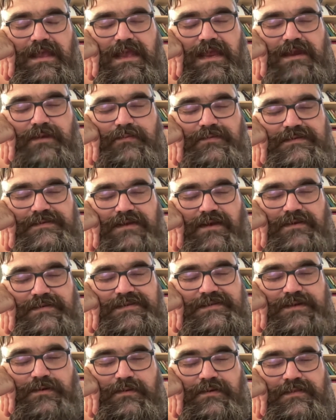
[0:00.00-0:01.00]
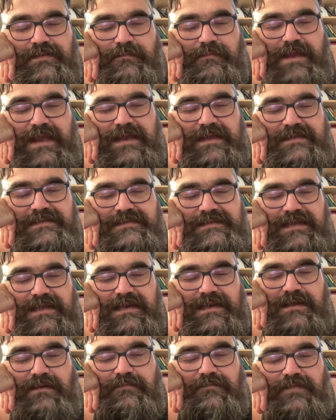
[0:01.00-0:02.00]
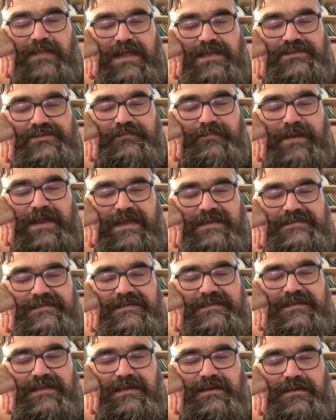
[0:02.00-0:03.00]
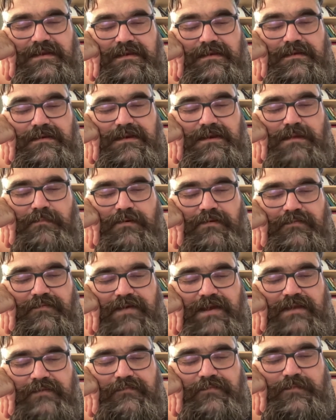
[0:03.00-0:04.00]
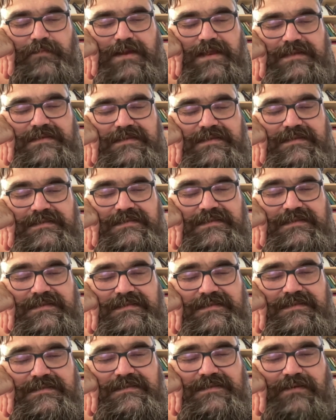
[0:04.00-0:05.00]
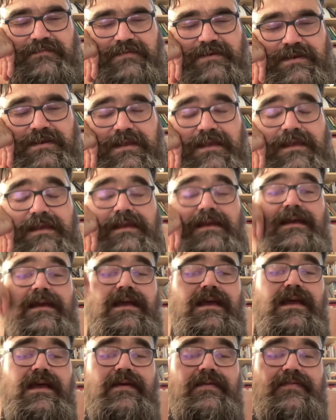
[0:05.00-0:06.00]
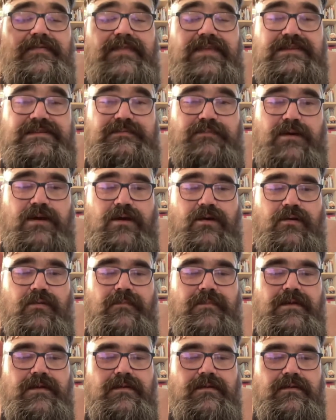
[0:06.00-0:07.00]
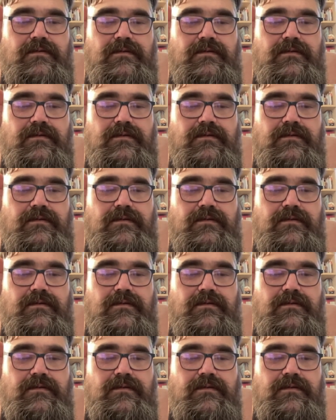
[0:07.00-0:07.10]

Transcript: And it was also in the magazine A Flash of Pasadena, #5 from 1967. This poem,